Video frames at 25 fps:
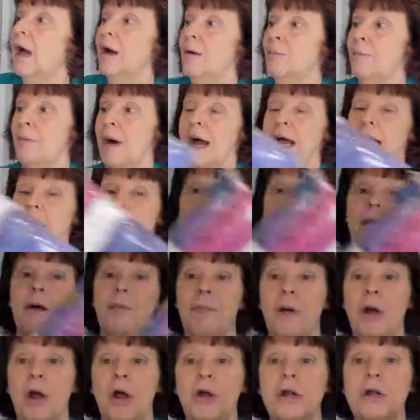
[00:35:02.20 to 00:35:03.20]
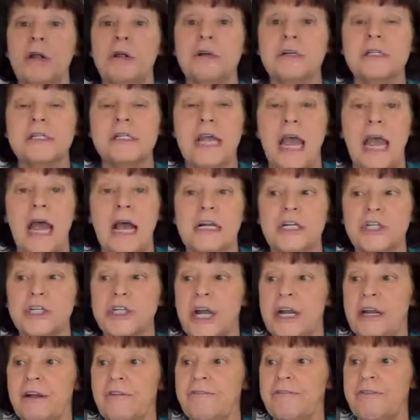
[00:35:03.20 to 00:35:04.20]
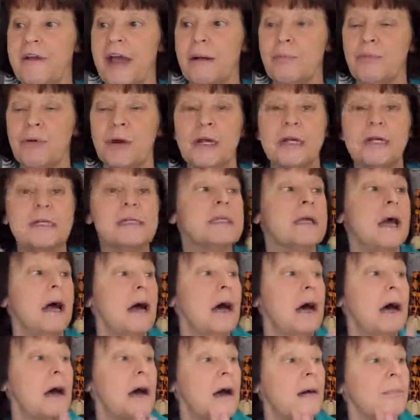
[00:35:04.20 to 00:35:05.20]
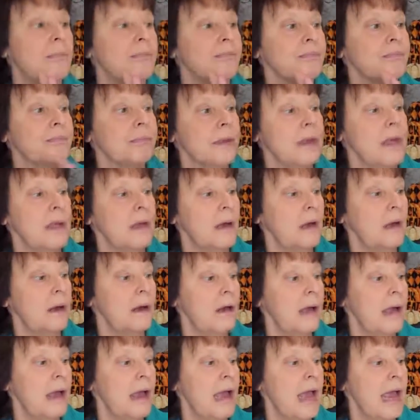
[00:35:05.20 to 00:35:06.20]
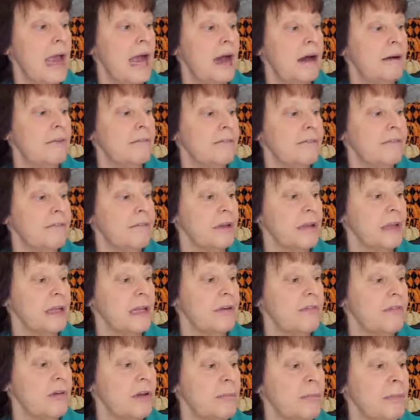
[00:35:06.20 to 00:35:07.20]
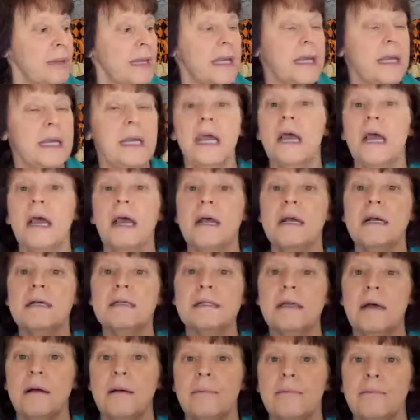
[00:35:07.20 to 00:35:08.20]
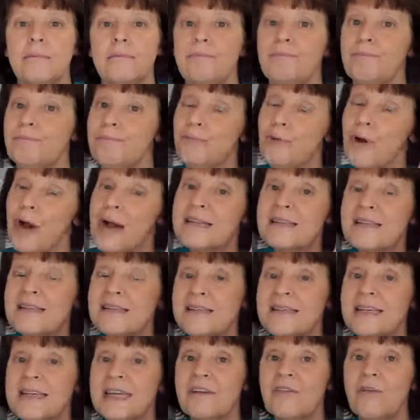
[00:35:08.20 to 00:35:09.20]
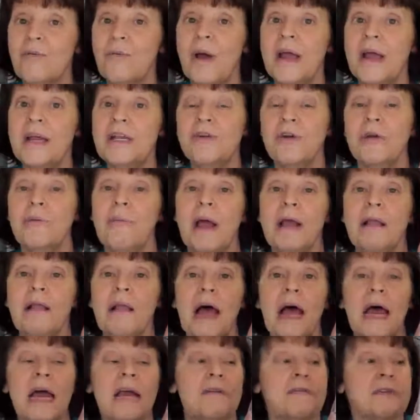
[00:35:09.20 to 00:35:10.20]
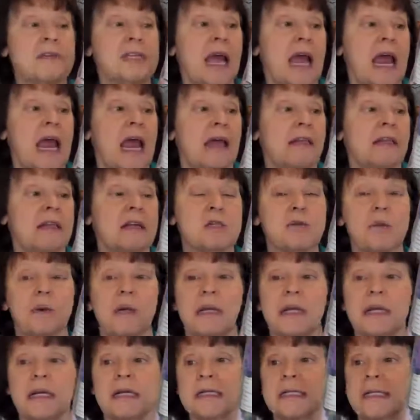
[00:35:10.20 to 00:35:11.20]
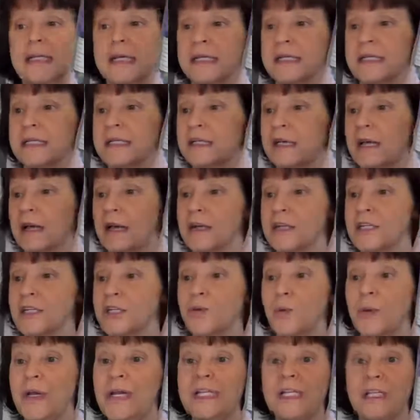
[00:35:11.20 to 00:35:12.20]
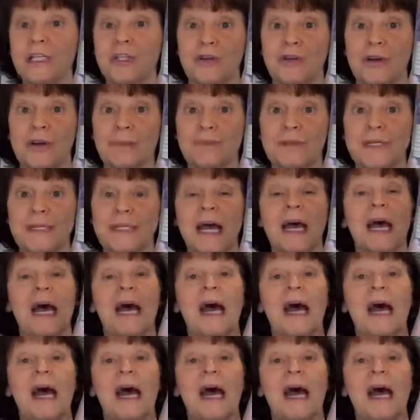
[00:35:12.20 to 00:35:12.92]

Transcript: My partners at Shannon Fabrics have given me some prizes to give away during my lives. And this one is this Sweet Strips